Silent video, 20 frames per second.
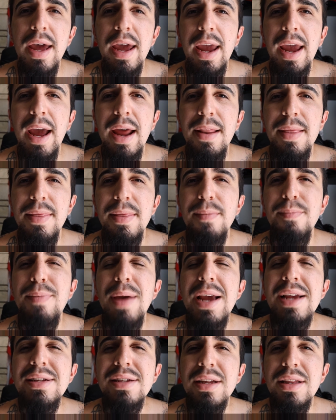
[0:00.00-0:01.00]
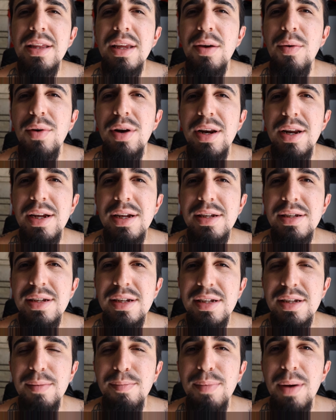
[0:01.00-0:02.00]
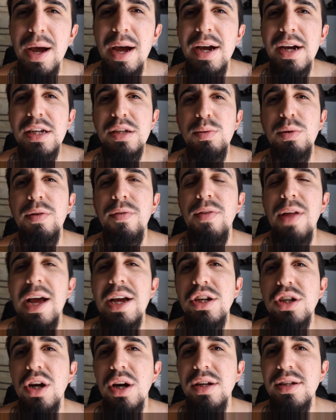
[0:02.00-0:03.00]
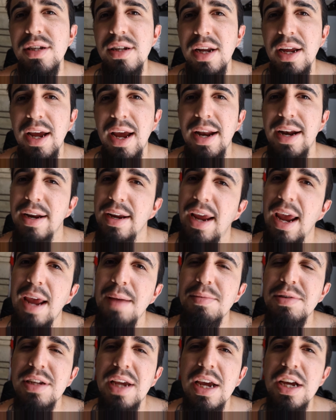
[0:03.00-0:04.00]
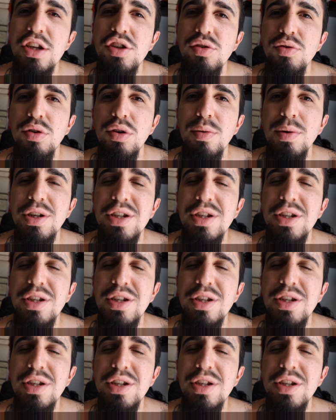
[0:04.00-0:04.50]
And basically what it is a box with flashcards in it and a game schedule,